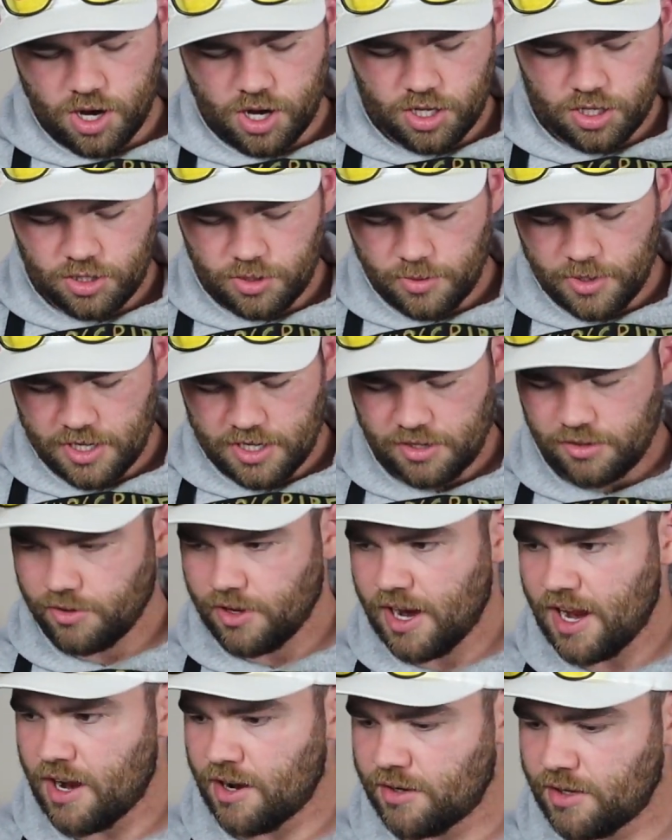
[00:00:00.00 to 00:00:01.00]
all the way
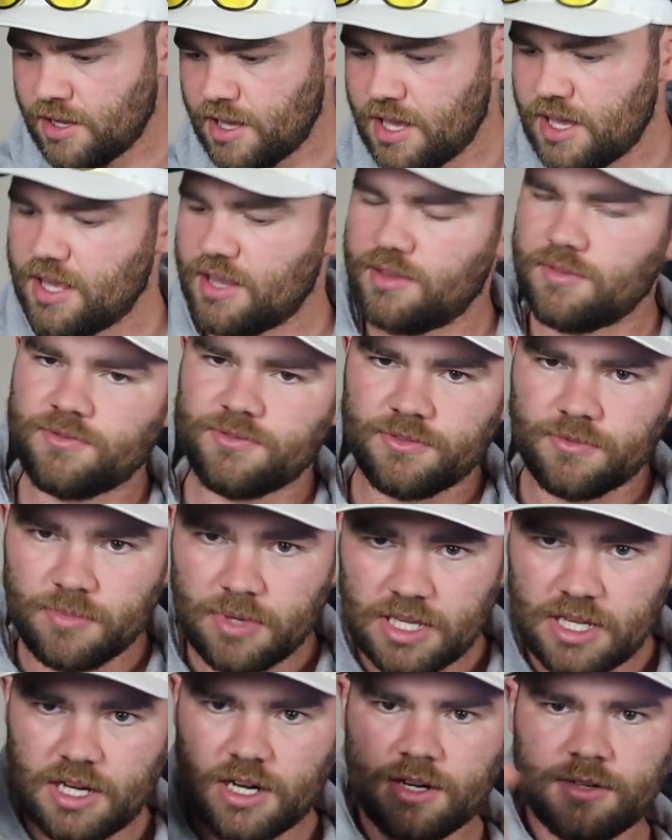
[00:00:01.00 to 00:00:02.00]
around. And then from
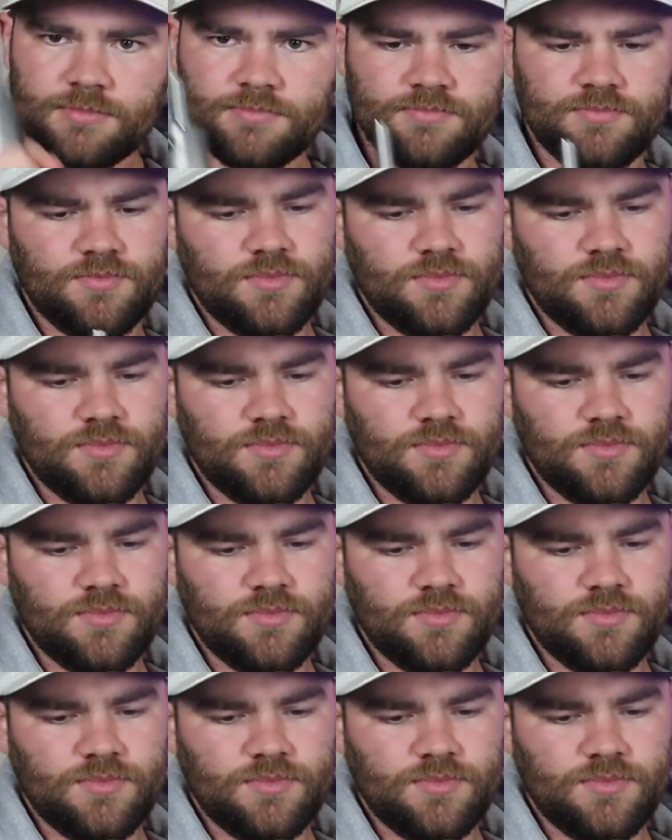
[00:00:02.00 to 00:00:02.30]
here,